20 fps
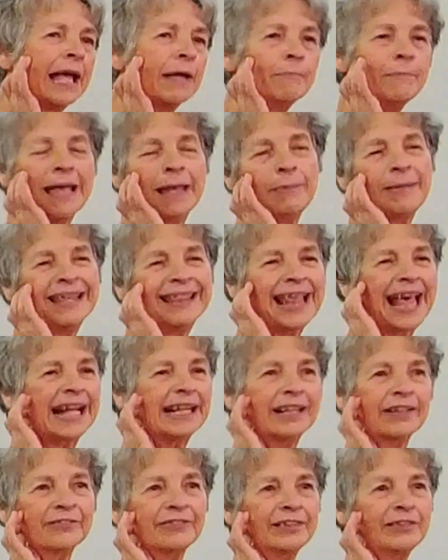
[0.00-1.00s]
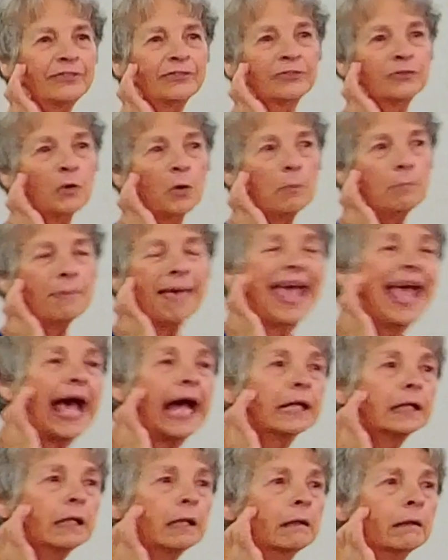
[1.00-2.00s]
Maybe that isn't so bad.
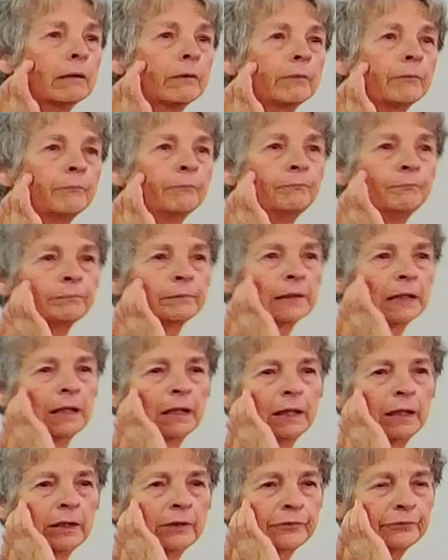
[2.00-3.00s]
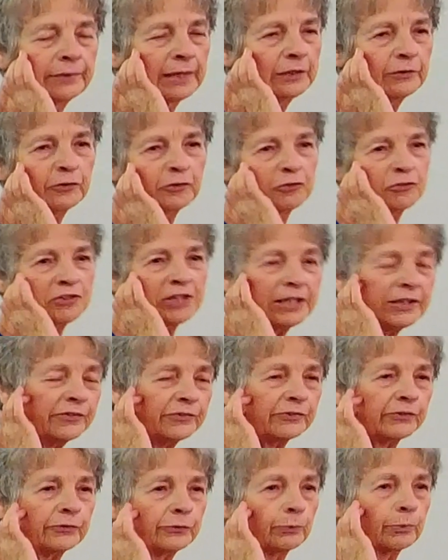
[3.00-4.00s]
It says
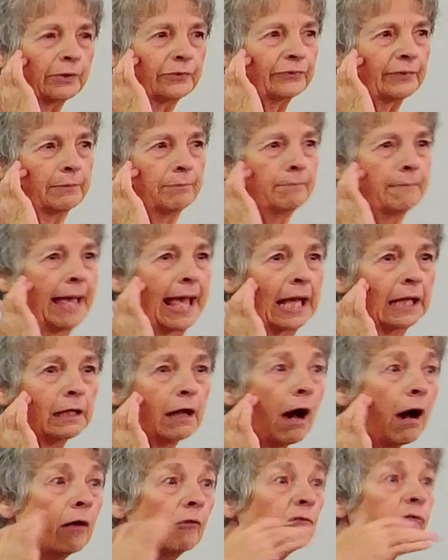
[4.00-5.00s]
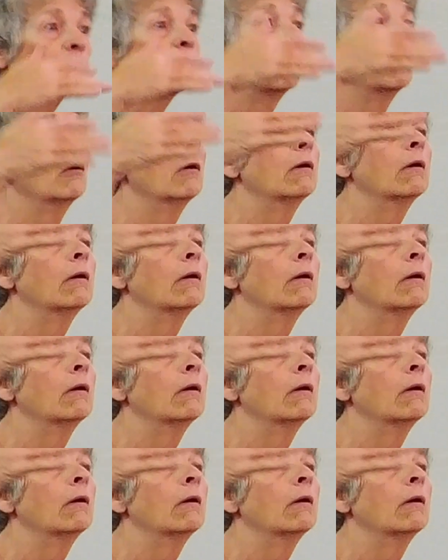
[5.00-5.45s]
Jesus was a man of